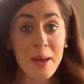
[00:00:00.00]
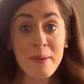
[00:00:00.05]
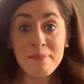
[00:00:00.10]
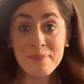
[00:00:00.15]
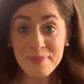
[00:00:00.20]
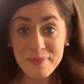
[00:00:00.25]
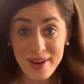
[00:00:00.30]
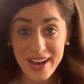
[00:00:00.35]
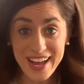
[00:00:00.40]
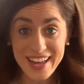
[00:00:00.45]

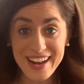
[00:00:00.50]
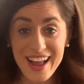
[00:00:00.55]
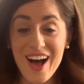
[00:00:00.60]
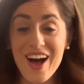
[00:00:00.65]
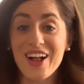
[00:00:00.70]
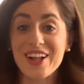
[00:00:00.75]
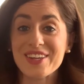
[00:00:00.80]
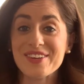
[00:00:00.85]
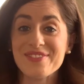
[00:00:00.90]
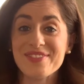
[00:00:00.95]
but
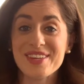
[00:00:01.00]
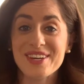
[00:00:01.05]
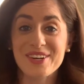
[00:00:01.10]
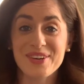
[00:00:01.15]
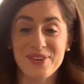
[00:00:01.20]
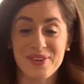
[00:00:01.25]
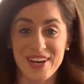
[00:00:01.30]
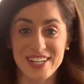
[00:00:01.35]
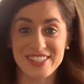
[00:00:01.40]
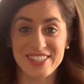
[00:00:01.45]
all of the
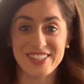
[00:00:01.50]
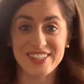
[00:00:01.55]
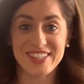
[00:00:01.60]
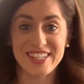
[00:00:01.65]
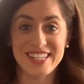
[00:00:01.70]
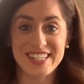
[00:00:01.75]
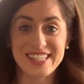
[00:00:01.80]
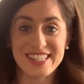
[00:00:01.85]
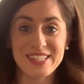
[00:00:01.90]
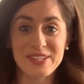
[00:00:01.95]

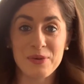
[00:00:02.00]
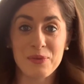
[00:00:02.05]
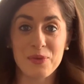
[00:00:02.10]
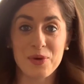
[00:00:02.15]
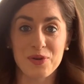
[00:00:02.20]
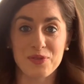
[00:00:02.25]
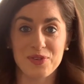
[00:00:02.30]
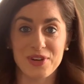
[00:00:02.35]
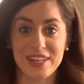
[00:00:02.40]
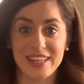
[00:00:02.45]
questions
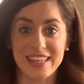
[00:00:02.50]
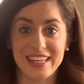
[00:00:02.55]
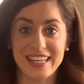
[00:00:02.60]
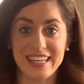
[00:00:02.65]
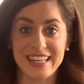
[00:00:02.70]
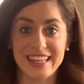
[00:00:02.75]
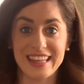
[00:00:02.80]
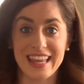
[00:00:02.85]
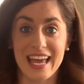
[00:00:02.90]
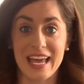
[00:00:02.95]
were
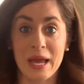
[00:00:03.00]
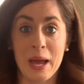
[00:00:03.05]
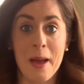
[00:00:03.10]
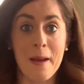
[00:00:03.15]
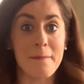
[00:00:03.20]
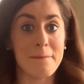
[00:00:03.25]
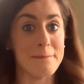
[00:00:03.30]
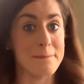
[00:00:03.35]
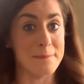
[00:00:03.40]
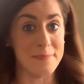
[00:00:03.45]
really like
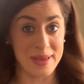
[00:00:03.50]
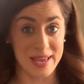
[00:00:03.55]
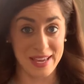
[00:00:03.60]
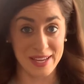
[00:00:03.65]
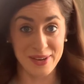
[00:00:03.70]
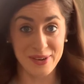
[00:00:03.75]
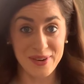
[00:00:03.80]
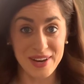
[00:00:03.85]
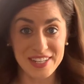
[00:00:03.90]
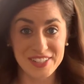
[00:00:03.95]

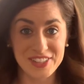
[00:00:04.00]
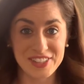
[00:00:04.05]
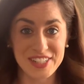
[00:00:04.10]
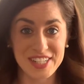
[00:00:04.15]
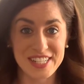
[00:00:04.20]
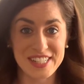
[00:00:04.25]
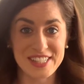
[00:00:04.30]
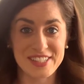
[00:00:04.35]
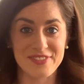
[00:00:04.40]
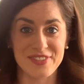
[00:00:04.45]
big
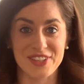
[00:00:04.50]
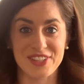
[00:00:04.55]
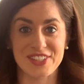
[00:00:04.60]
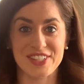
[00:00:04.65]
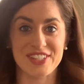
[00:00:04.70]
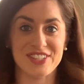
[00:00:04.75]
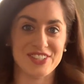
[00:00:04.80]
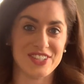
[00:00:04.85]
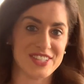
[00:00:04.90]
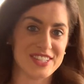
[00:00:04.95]
questions
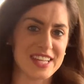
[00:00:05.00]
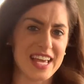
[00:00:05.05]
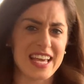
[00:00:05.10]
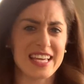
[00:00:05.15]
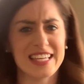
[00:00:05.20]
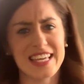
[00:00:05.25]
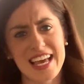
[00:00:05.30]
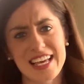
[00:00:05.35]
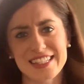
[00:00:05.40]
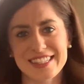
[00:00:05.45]
versus just
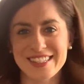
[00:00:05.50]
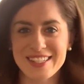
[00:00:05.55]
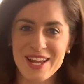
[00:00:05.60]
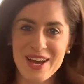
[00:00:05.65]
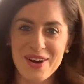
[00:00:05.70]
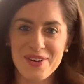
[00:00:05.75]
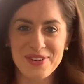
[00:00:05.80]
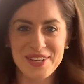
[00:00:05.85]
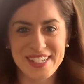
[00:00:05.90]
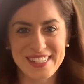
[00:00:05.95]
like yes,
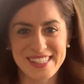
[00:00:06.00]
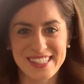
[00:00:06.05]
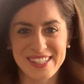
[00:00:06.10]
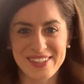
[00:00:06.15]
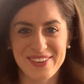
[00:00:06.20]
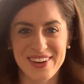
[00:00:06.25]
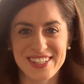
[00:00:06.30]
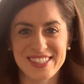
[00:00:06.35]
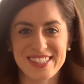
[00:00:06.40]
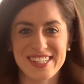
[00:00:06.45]
no, easy
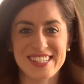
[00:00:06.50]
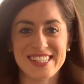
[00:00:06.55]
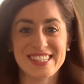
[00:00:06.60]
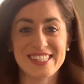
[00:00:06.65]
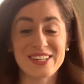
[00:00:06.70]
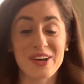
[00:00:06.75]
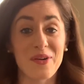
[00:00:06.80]
questions.